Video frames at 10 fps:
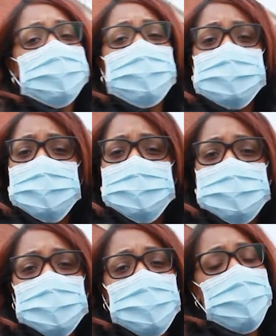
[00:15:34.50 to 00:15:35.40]
we love you
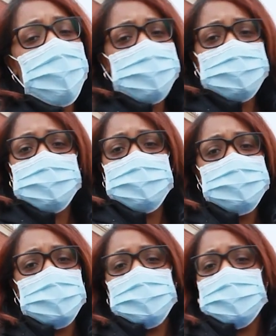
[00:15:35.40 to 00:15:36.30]
and honor you,
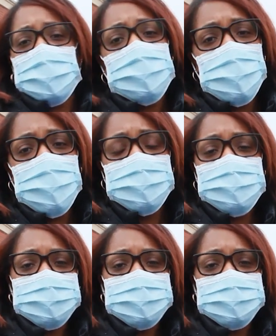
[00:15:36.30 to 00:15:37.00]
and we thank God.